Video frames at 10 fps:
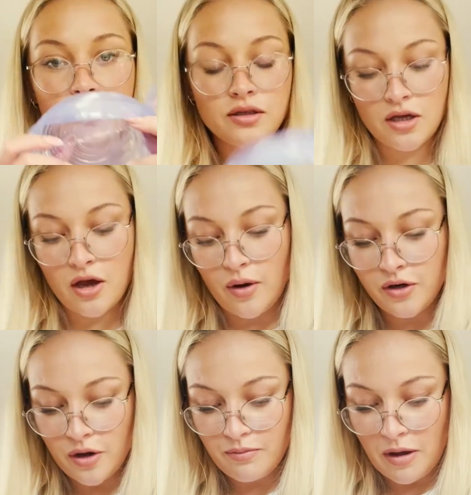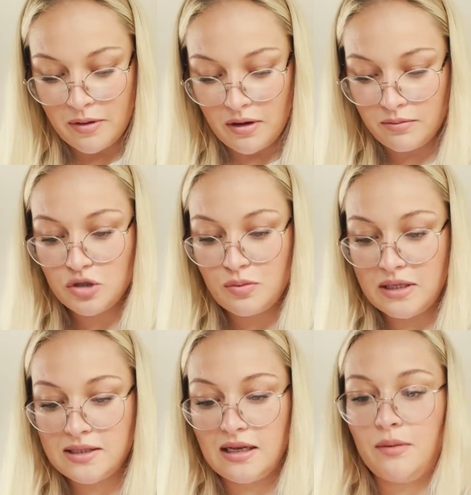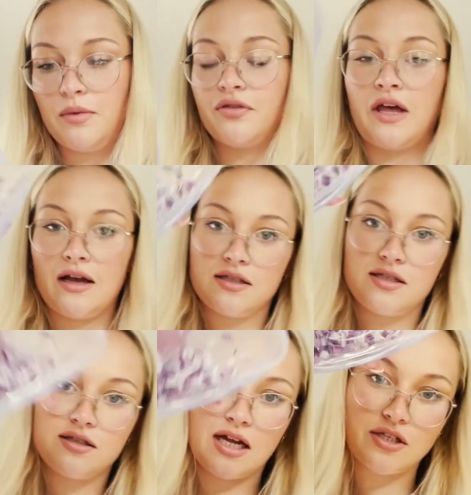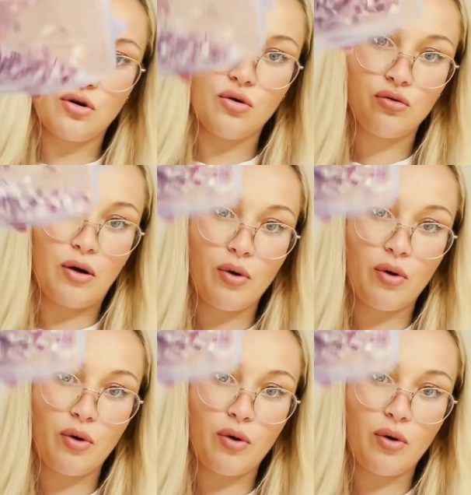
So I know maybe I'm just being silly, but that's cool, that